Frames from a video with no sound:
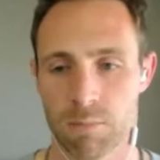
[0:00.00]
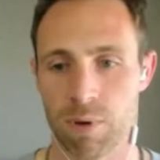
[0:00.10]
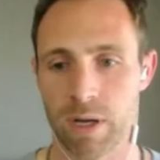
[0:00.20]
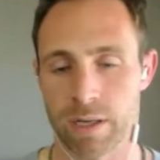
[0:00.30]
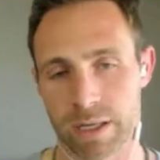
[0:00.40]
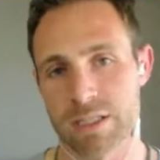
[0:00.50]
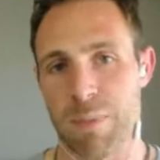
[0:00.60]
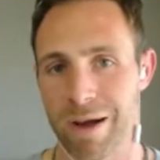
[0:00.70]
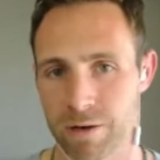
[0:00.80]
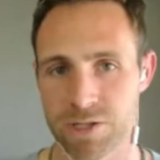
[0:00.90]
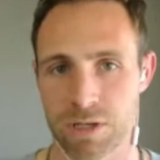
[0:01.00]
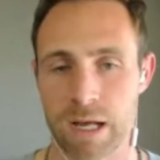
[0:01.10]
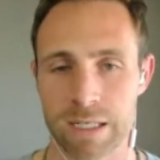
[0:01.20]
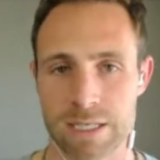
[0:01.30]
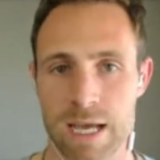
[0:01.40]
but expireds are
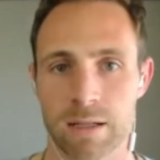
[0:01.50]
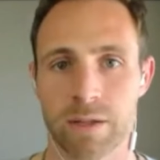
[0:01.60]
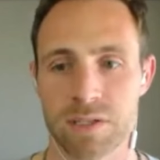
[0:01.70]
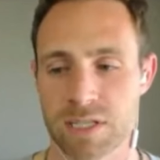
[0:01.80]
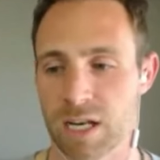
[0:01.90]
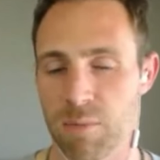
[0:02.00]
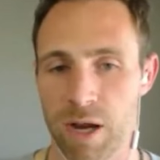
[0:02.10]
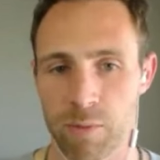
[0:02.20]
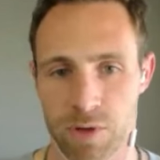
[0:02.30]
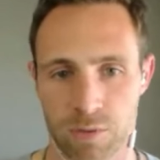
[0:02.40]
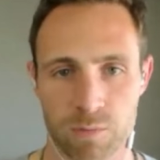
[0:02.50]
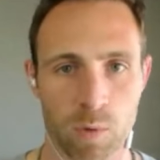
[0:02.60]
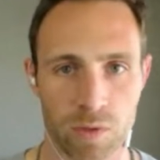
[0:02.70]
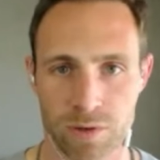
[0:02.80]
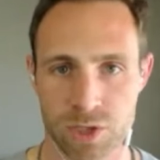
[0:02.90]
not exactly in the state of mind where they're,
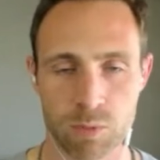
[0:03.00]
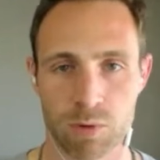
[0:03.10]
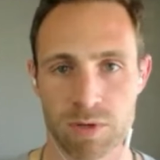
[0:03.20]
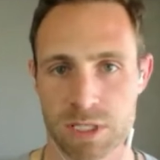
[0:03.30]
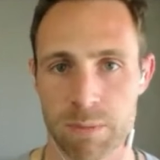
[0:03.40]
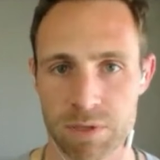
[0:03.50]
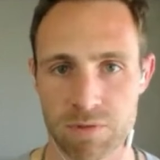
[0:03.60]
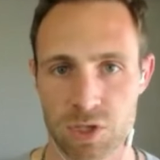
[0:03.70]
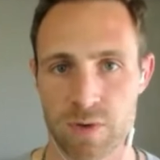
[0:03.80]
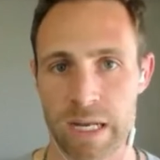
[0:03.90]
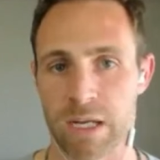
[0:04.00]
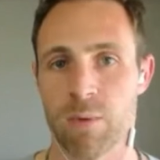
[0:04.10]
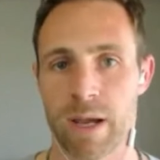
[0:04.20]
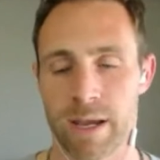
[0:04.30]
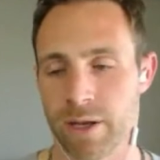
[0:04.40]
where they're super receptive to you
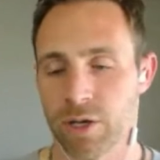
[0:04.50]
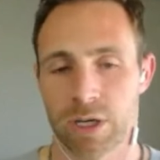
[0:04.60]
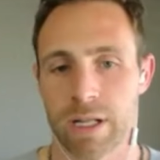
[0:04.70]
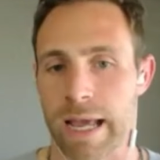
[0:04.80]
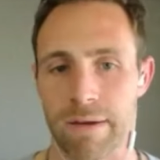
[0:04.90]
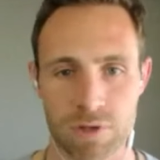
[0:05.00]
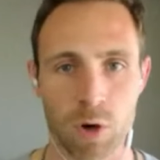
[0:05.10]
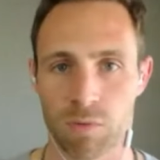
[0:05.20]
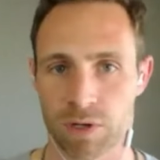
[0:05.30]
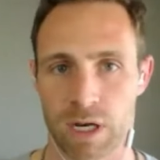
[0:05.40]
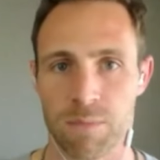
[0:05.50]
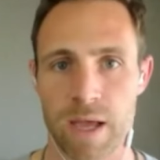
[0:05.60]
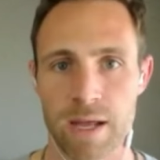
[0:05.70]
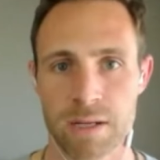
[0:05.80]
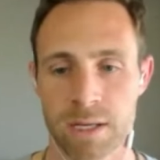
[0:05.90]
anyway, and you're going to have to overcome
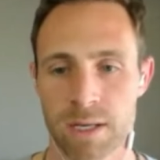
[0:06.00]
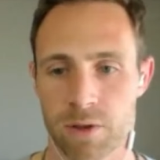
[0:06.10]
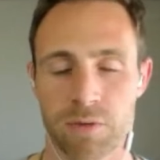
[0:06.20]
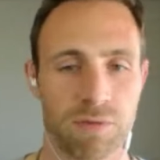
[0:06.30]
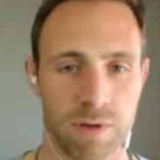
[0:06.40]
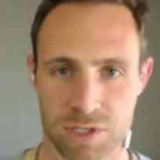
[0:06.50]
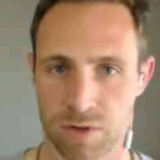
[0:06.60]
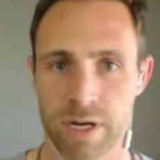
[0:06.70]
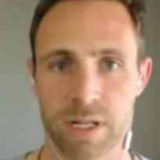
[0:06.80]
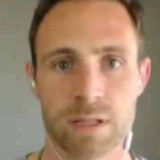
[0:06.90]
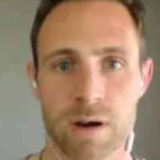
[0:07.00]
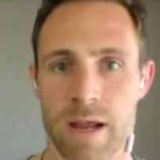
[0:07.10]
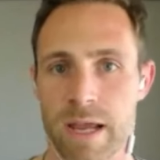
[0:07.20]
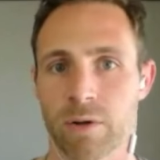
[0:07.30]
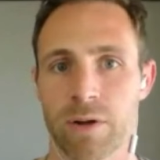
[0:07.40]
that. They're frustrated, they're
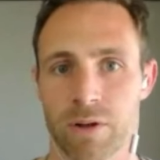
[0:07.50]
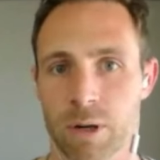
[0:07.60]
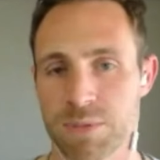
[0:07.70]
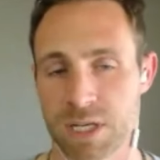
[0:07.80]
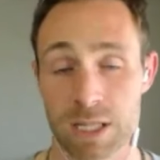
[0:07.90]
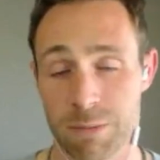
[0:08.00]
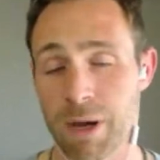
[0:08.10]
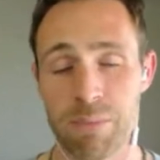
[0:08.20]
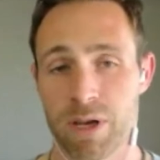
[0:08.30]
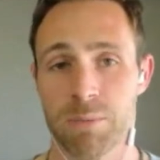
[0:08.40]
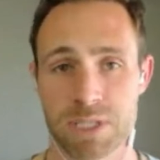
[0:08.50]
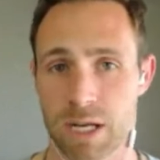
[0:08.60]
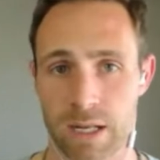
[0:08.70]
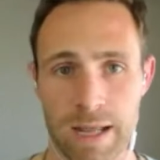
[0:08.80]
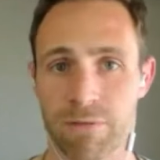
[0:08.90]
angry, they're upset. They might be
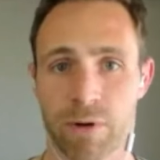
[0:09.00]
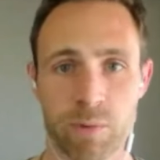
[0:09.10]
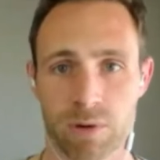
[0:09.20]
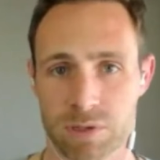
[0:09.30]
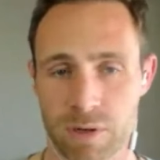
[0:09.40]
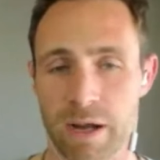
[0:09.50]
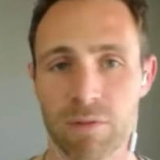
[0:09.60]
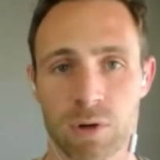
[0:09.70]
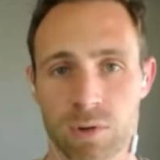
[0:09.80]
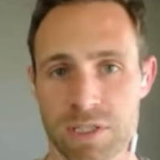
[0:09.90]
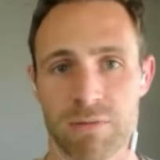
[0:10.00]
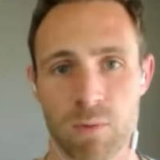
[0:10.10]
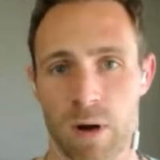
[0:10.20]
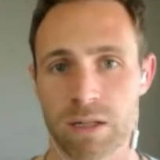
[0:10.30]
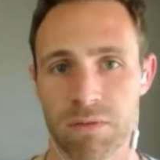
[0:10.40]
upset at every realtor ever who has ever
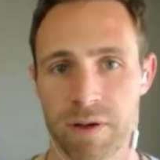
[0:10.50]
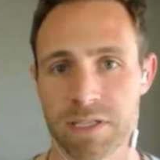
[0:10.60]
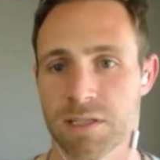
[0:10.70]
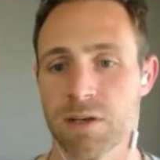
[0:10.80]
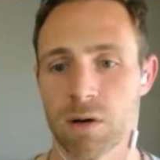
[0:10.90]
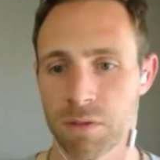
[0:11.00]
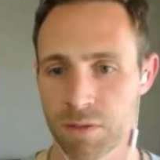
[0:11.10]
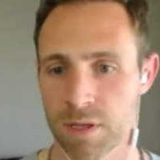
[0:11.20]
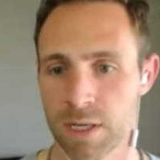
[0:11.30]
walked the face of the earth.